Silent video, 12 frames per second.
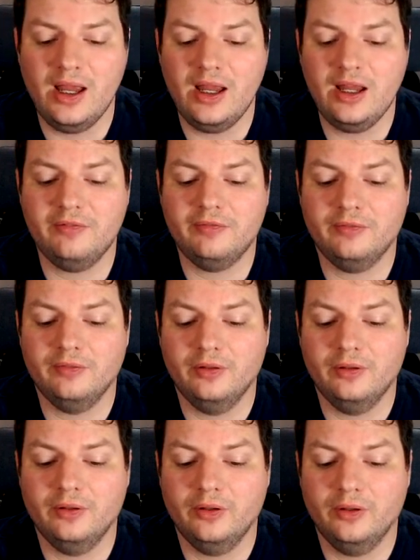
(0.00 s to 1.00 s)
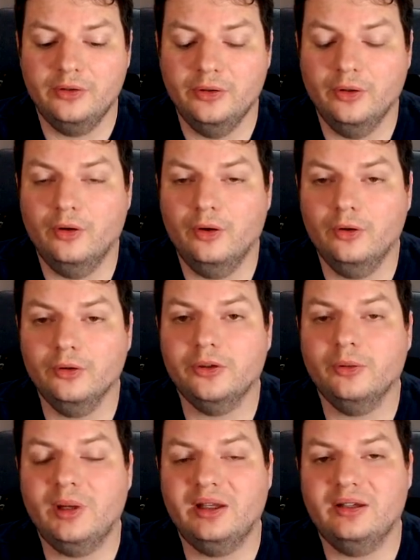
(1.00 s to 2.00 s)
if your
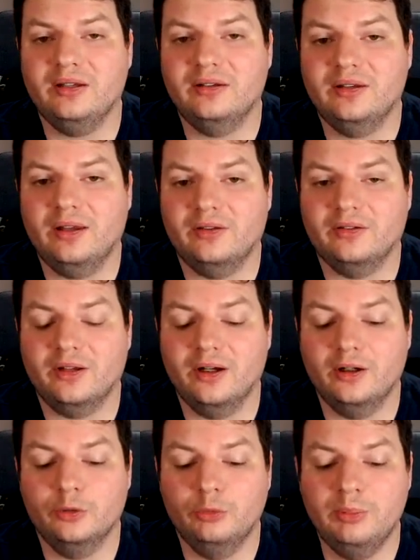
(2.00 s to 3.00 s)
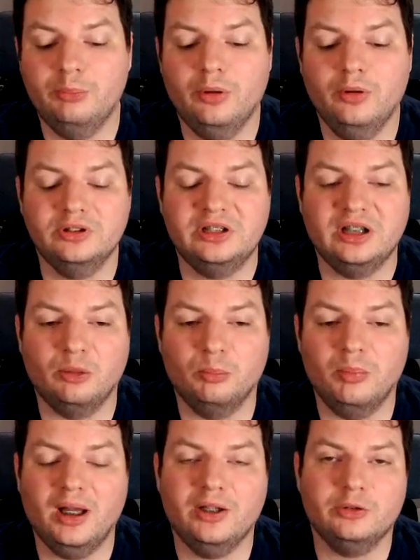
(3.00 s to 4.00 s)
automated tests are
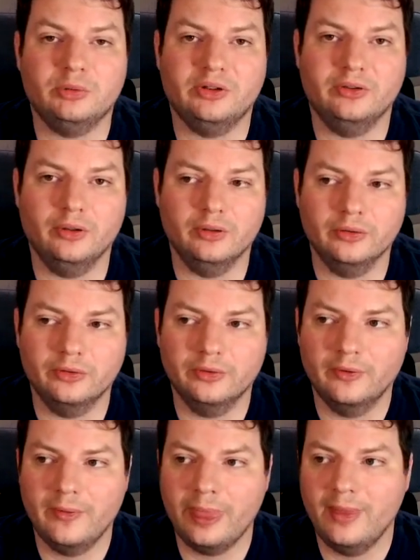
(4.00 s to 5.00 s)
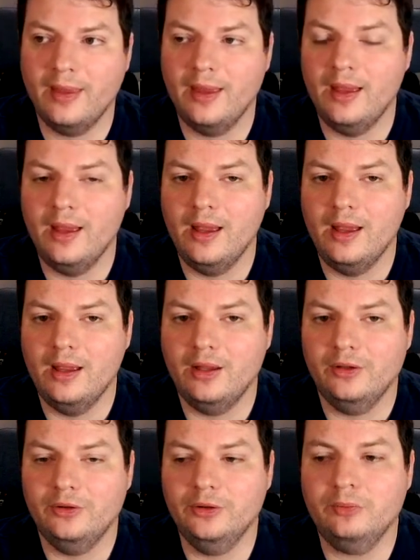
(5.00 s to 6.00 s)
reporting bad results,
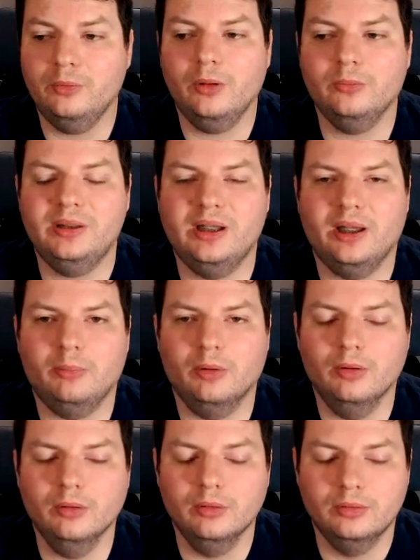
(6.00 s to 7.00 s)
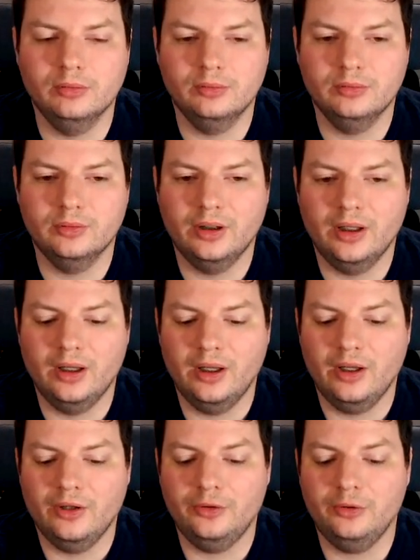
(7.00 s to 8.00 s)
you won't be able
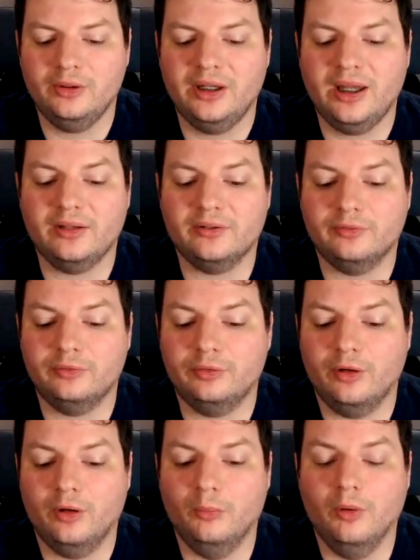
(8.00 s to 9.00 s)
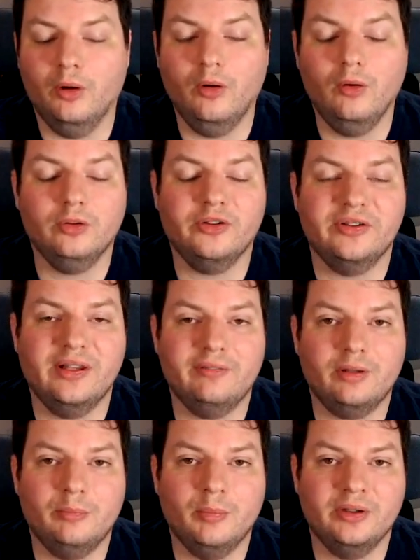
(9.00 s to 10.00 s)
to get from all the
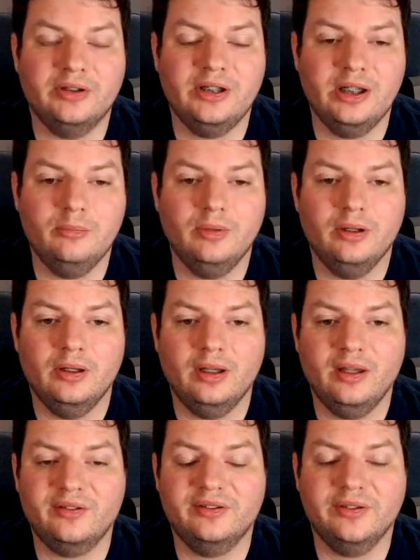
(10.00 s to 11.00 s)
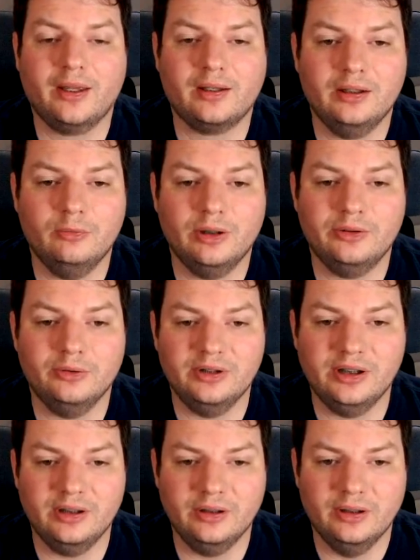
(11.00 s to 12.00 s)
development team exactly what you
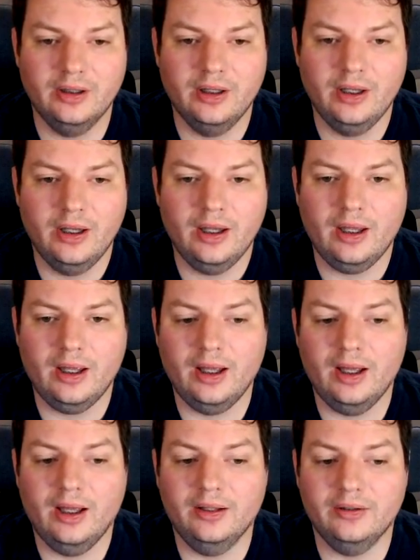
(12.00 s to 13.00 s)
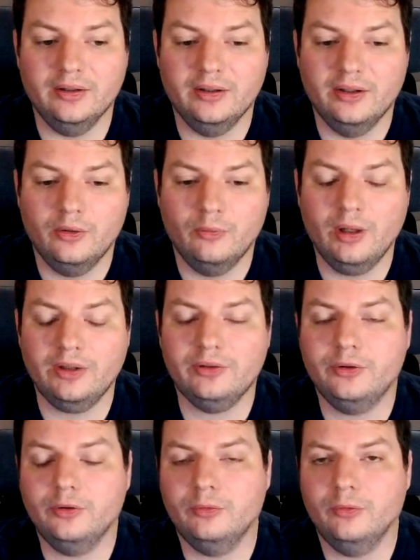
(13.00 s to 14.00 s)
need. And
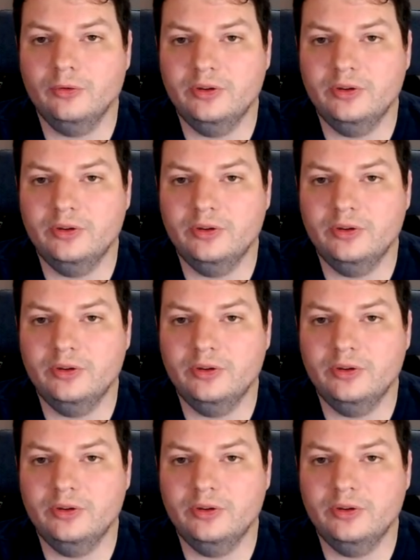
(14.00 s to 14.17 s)
what you